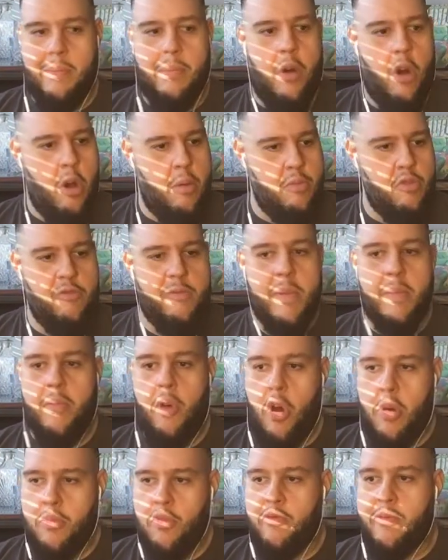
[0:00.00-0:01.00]

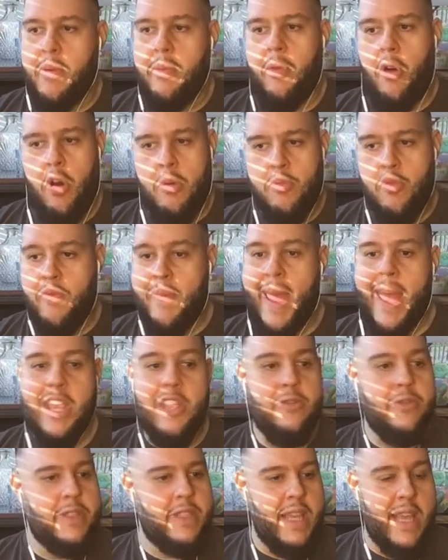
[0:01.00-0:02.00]
And
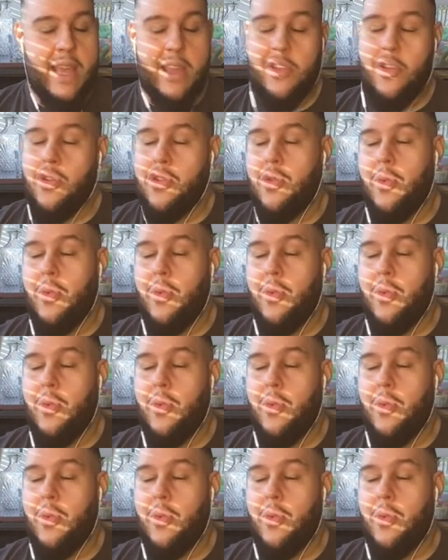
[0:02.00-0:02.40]
you see it.